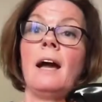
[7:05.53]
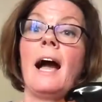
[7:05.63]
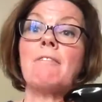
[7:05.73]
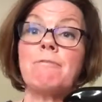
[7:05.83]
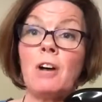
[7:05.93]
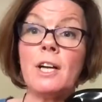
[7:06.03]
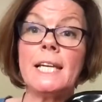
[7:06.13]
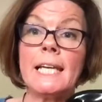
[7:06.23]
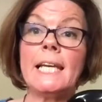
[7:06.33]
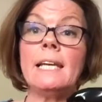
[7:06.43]
And
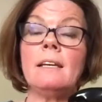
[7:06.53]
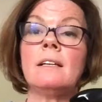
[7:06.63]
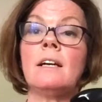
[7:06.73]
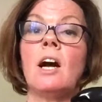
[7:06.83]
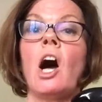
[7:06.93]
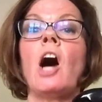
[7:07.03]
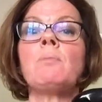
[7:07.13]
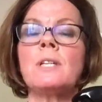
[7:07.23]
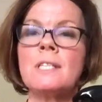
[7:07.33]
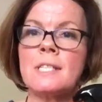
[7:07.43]
finally, I'm
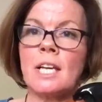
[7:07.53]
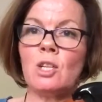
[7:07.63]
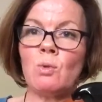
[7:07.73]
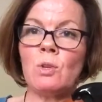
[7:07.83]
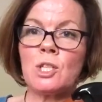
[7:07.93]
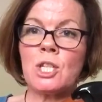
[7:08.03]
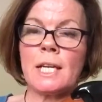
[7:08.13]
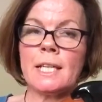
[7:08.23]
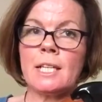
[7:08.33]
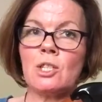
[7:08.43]
going to set you all a
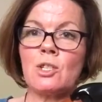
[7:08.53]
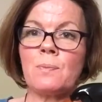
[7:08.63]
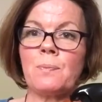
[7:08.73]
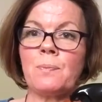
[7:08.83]
challenge.